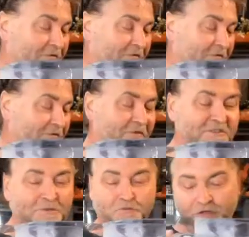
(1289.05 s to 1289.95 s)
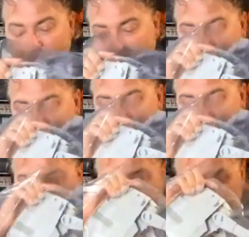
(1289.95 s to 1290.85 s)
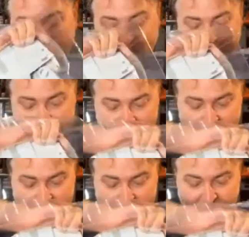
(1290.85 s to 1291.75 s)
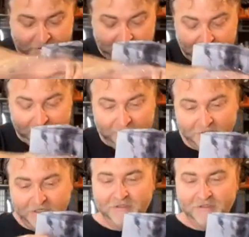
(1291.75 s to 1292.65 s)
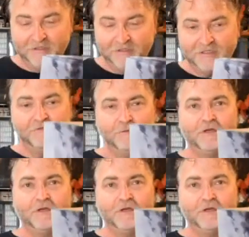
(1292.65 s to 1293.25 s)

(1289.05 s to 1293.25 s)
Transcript: is pretty awesome. All right, let's get this out of there.